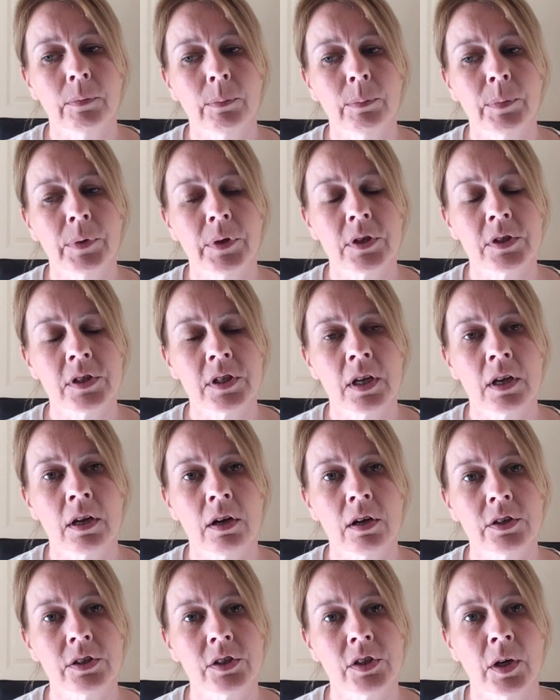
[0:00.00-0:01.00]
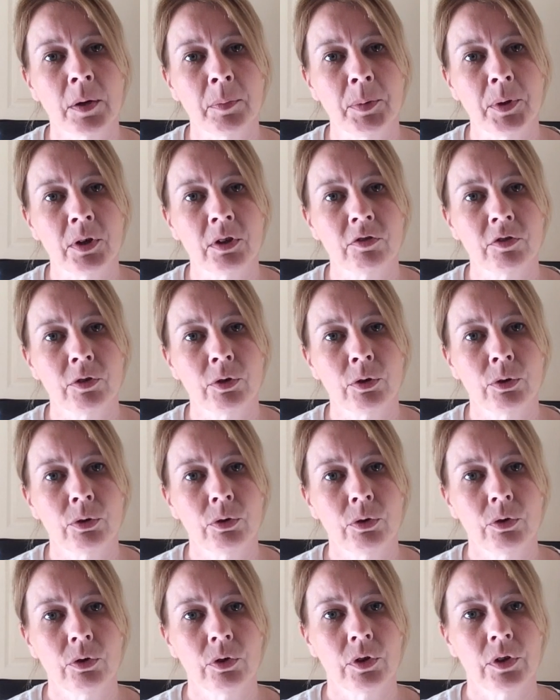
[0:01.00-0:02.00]
because they are so beautiful
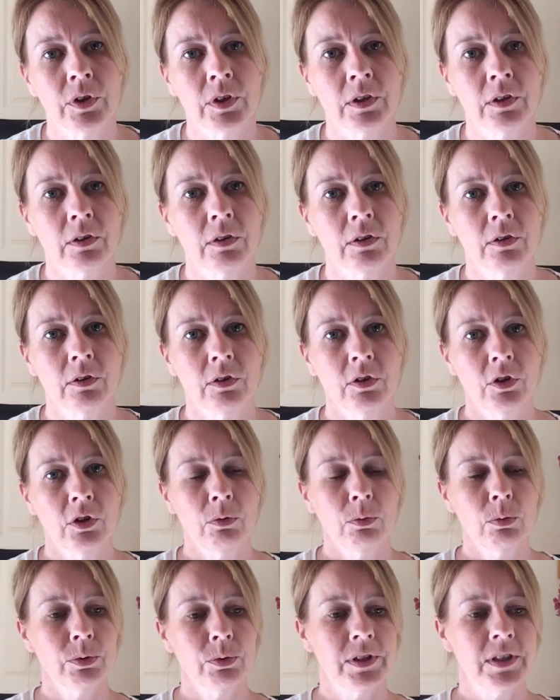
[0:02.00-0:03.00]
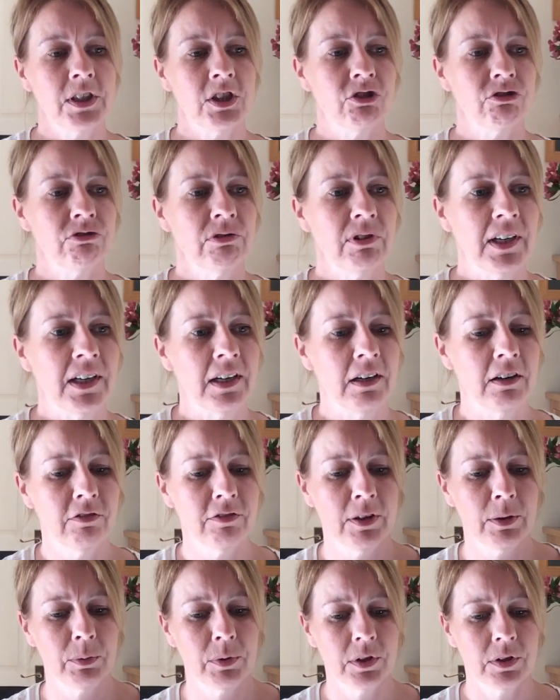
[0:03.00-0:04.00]
and you will stitch really
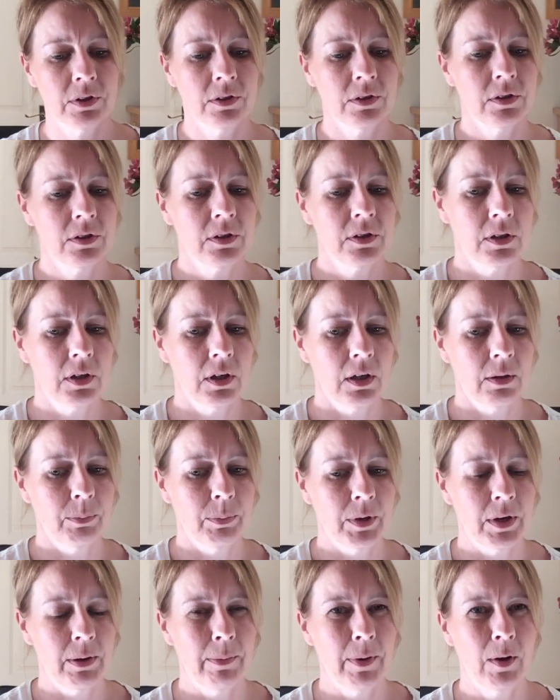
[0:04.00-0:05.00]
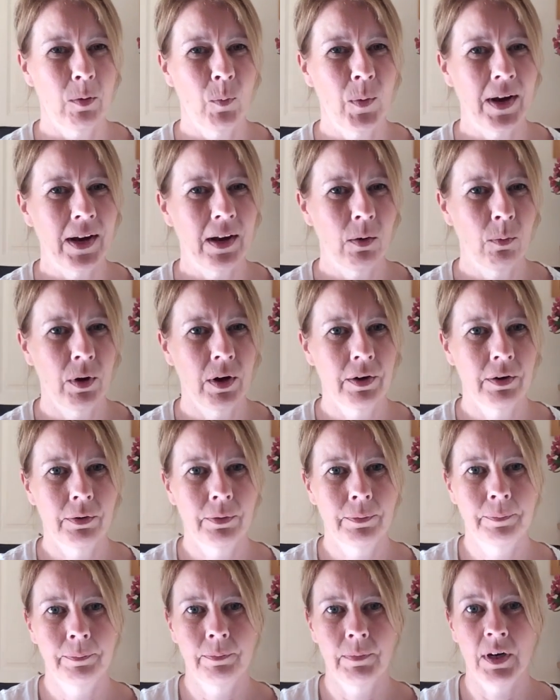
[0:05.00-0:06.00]
lovely ones, but I might wait a
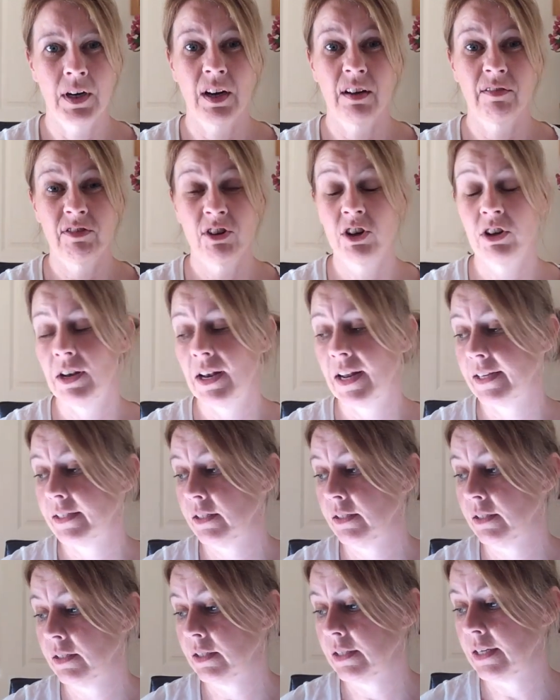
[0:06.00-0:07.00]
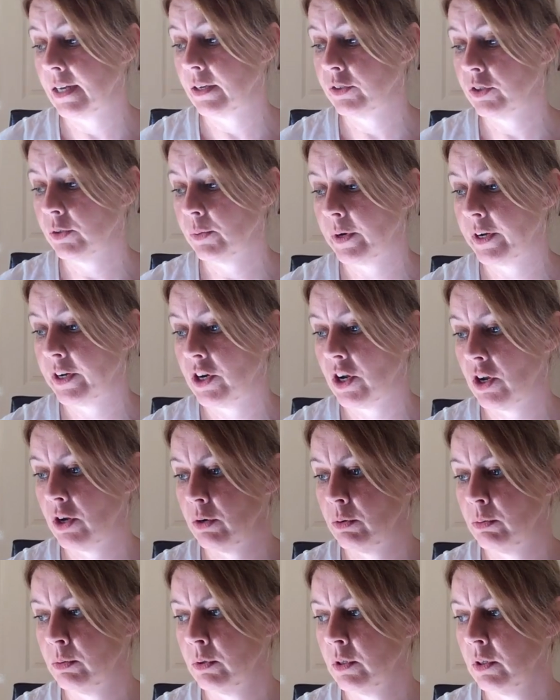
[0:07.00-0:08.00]
while. And I've learnt lessons now, so I
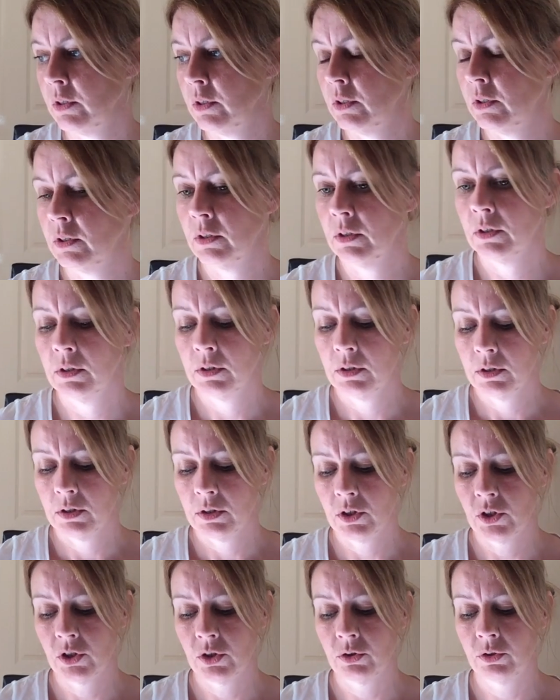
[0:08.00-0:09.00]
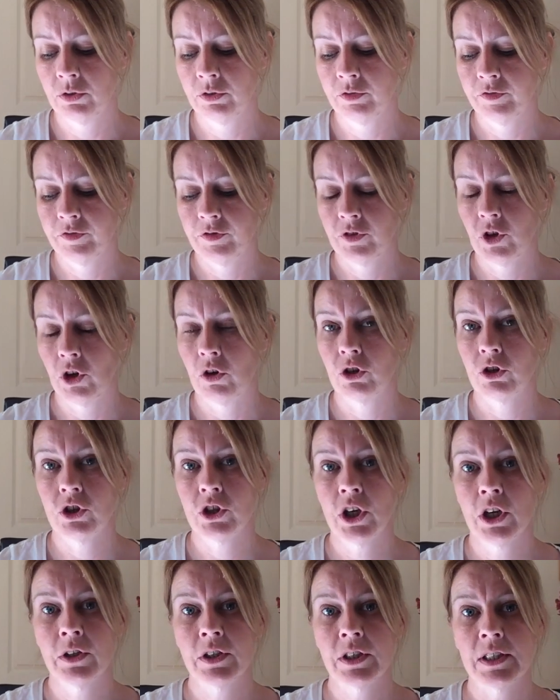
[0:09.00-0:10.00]
know to sort of not
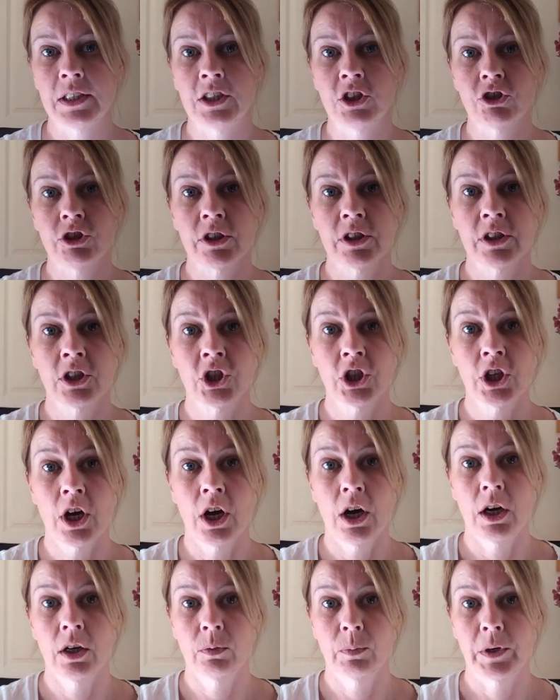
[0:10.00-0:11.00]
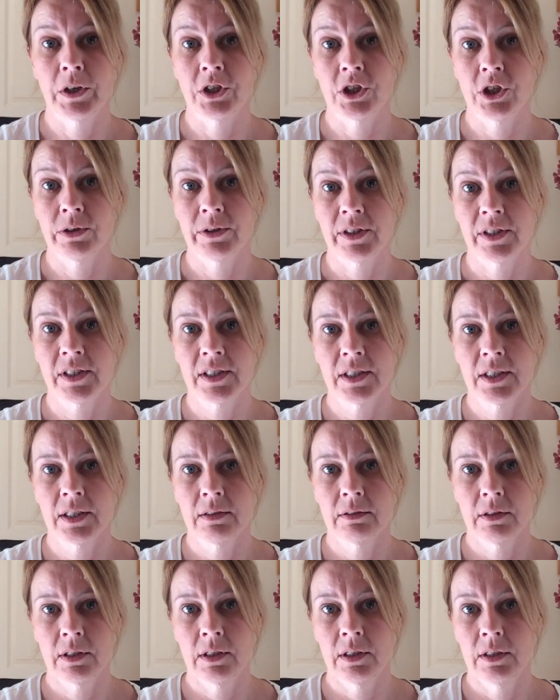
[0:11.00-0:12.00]
totally trust the chart when doing
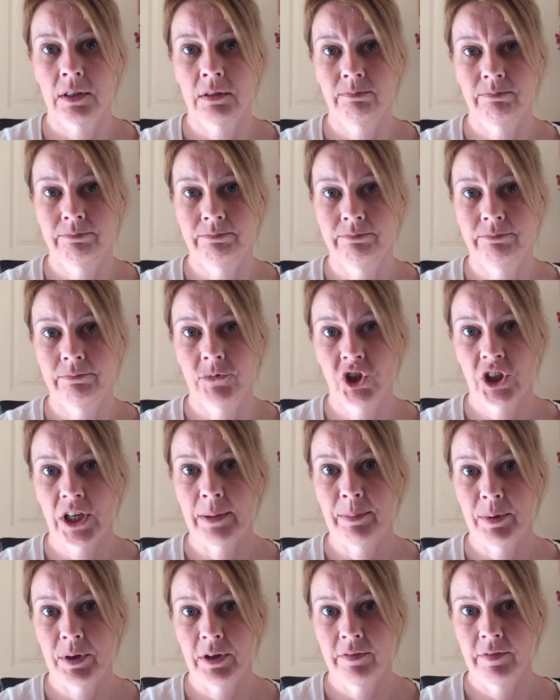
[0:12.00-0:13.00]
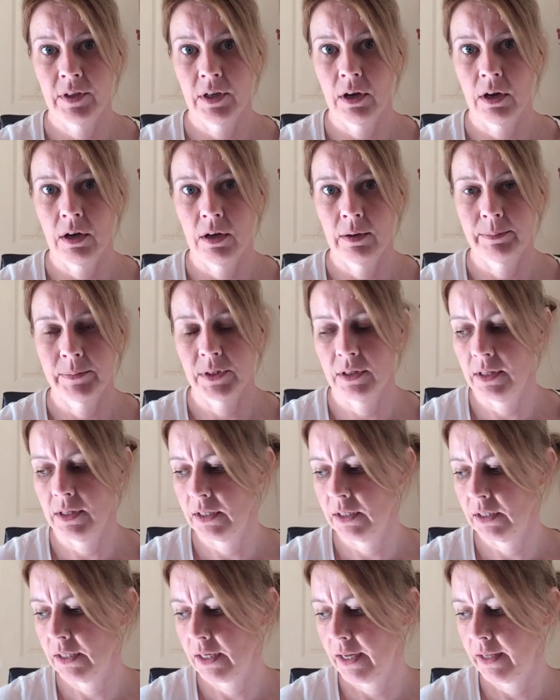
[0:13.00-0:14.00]
the shaping of the arms and
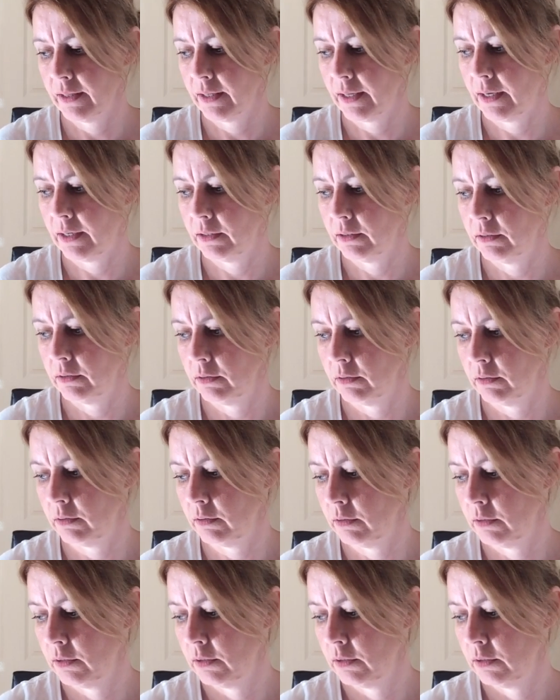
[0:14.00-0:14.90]
things like that, and